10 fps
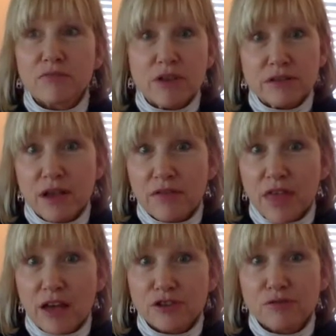and things like
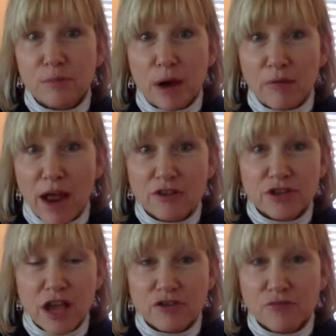that too, and my
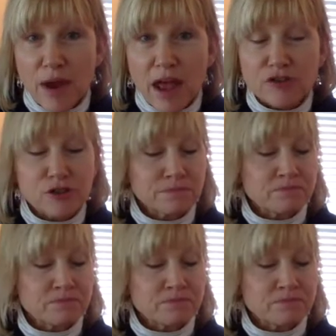ranch, cashew ranch.